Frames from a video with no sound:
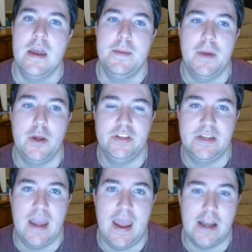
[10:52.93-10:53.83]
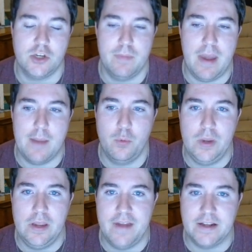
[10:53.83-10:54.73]
By using a hash map,
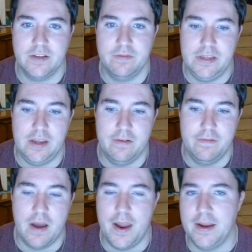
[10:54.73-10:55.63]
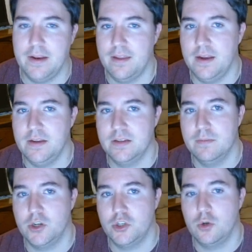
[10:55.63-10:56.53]
we effectively can find things in a
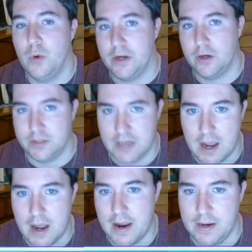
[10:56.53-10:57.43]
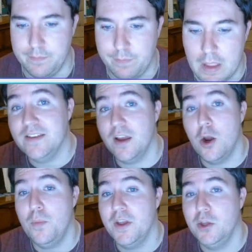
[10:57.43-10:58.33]
much quicker time. So I
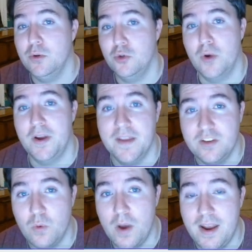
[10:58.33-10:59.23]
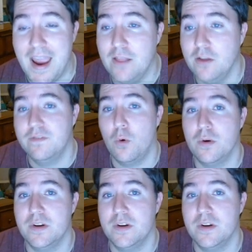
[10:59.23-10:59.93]
hope that you enjoyed this one. I look forward to